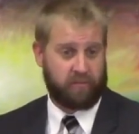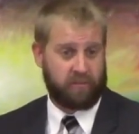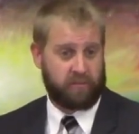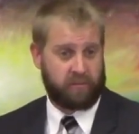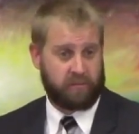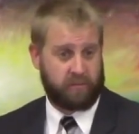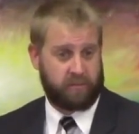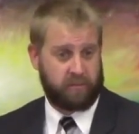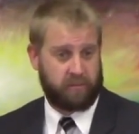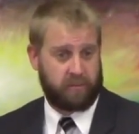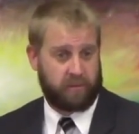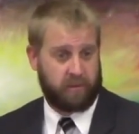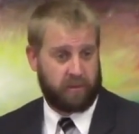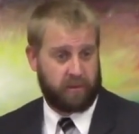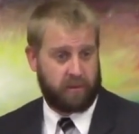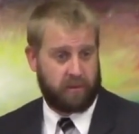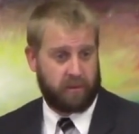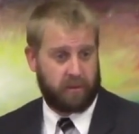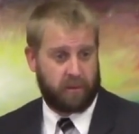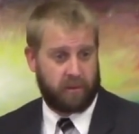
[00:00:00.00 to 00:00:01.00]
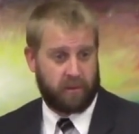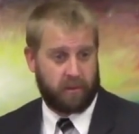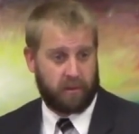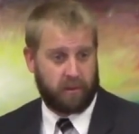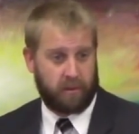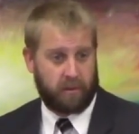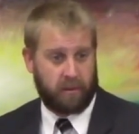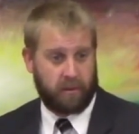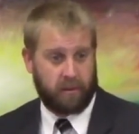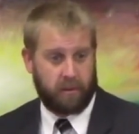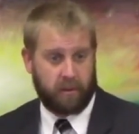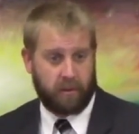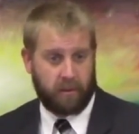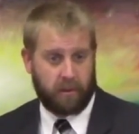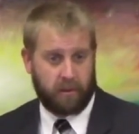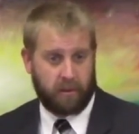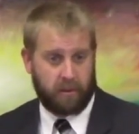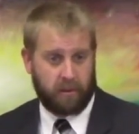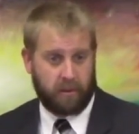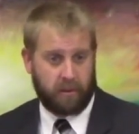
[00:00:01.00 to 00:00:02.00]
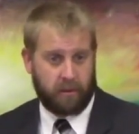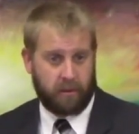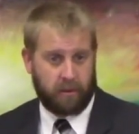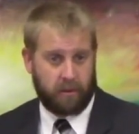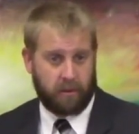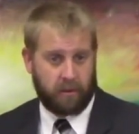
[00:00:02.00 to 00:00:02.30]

Nothing is said.